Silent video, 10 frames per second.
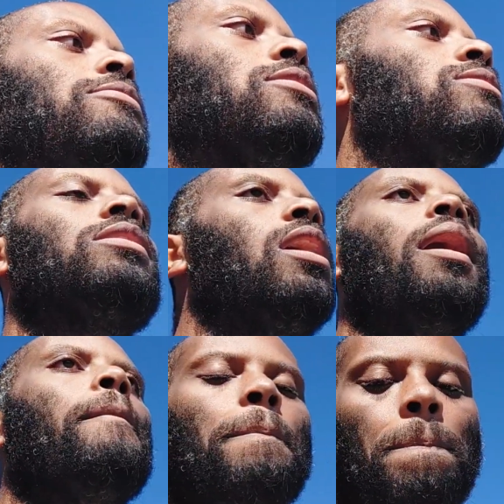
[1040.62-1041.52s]
it's going to
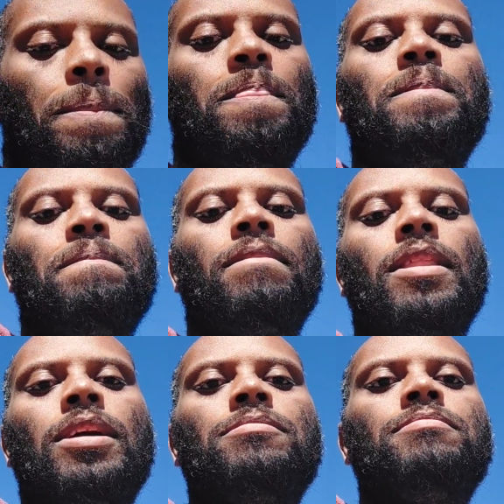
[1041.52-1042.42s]
come?
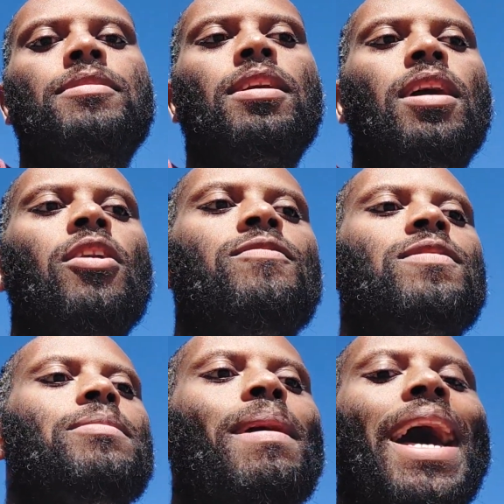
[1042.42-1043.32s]

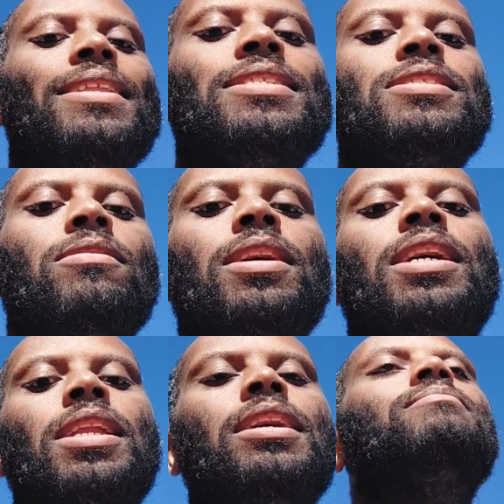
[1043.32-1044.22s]
Hopefully by the solar
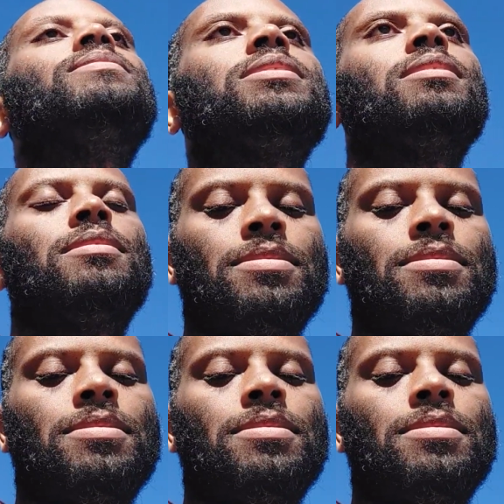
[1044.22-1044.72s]
eclipse.